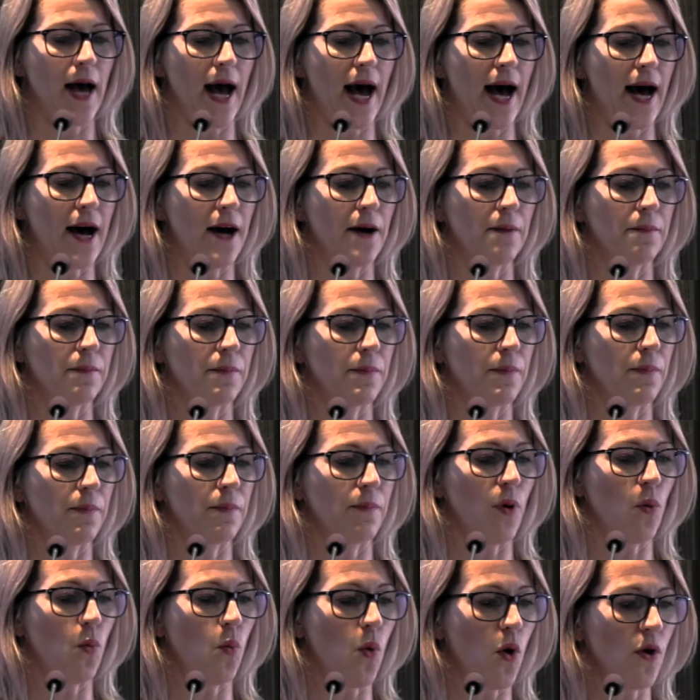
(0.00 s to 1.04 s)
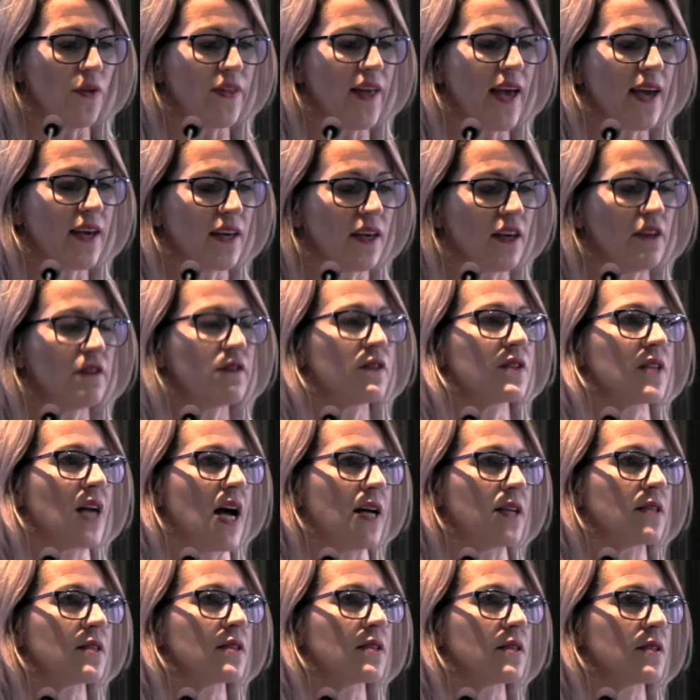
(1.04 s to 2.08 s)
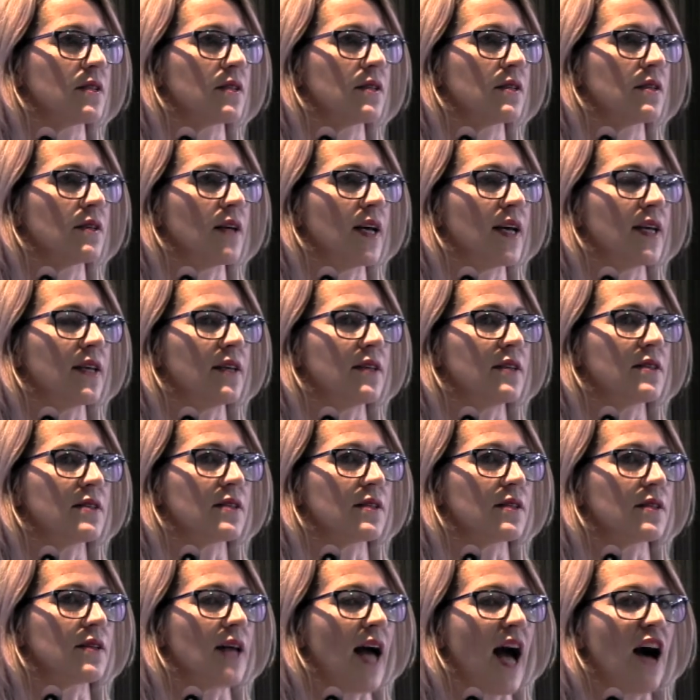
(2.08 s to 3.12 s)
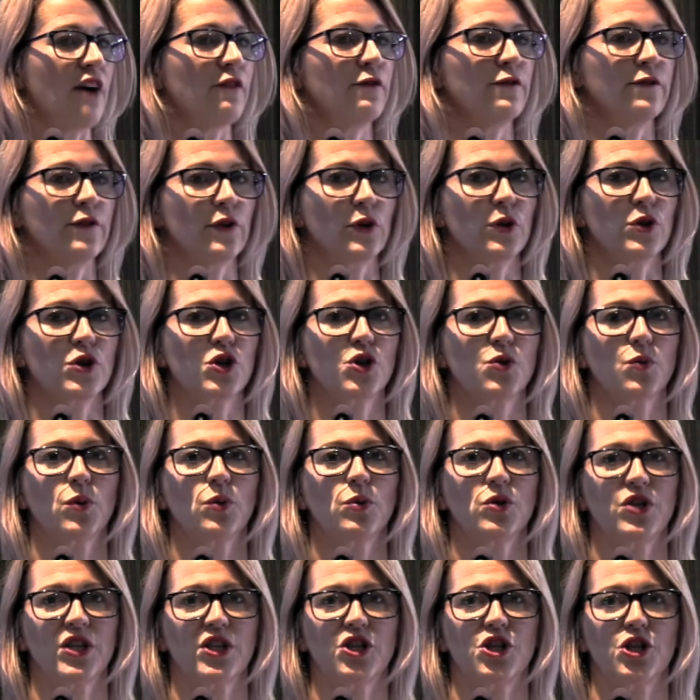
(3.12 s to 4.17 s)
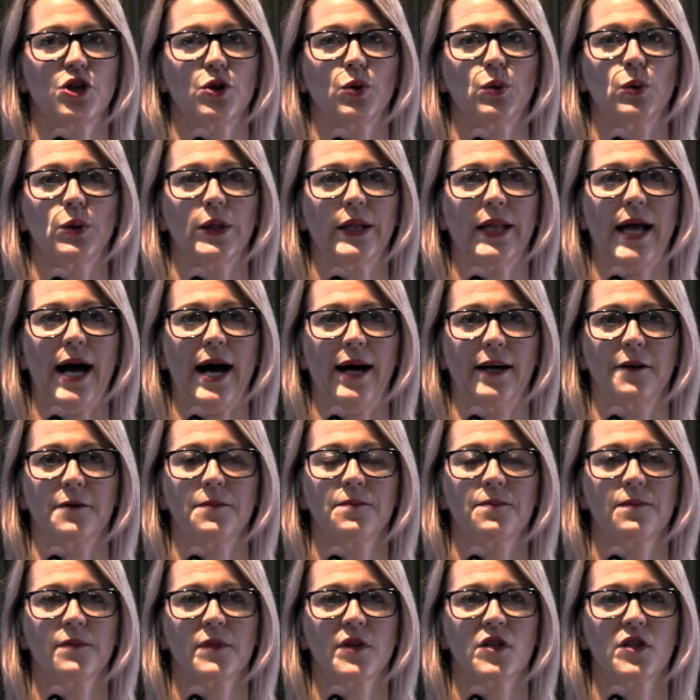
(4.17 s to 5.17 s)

But what that gives us is a virtual digital lung.